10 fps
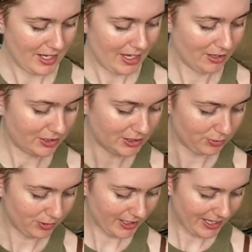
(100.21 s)
It looks
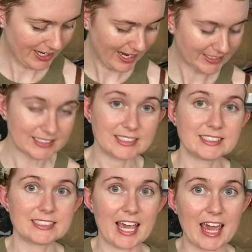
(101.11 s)
really nice and
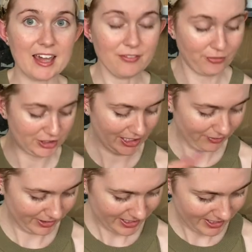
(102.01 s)
safe, which I
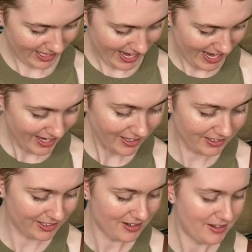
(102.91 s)
really
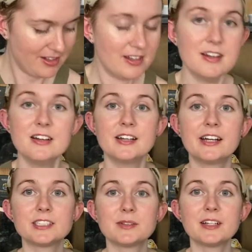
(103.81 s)
like.
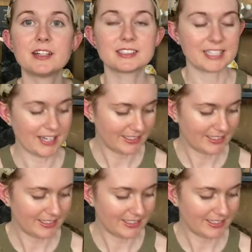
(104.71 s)
Here's what it looks like